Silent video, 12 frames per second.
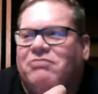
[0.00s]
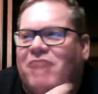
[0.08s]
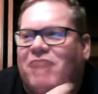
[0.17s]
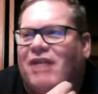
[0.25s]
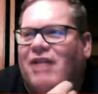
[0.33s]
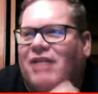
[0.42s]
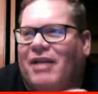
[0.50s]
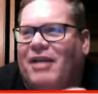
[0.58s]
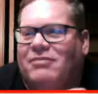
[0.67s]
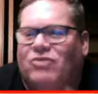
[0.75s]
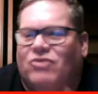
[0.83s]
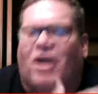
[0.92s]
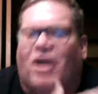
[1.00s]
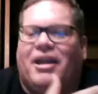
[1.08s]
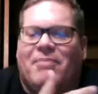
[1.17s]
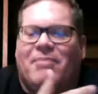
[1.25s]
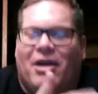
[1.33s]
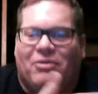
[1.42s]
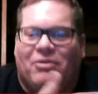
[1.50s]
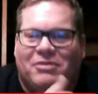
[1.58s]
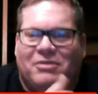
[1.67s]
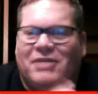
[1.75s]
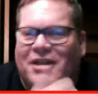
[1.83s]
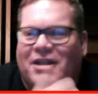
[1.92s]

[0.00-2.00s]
not like Rocky Mountain,